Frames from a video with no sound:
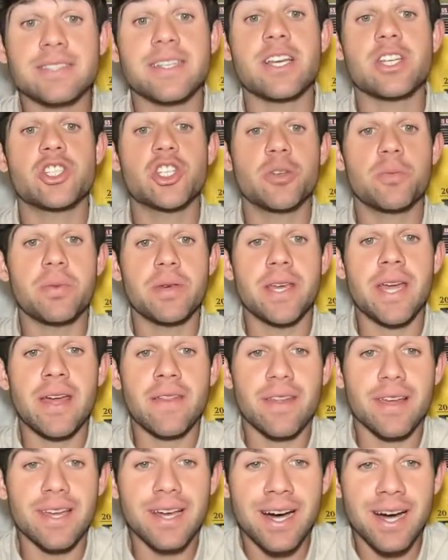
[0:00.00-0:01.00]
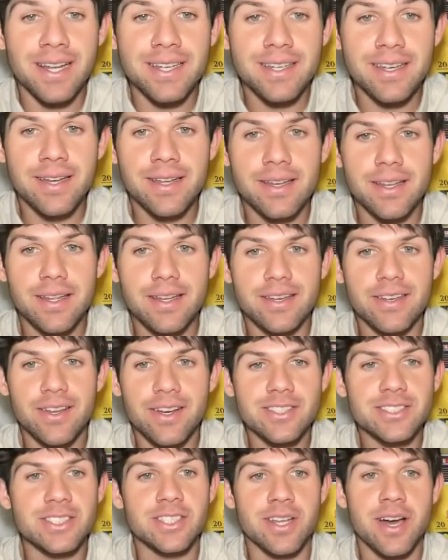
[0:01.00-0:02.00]
SGPN. The content
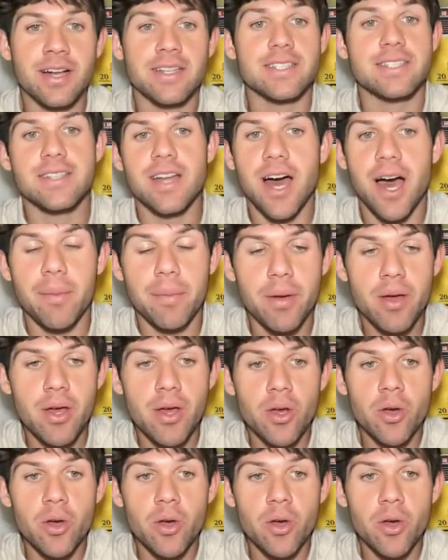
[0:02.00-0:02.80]
does not stop.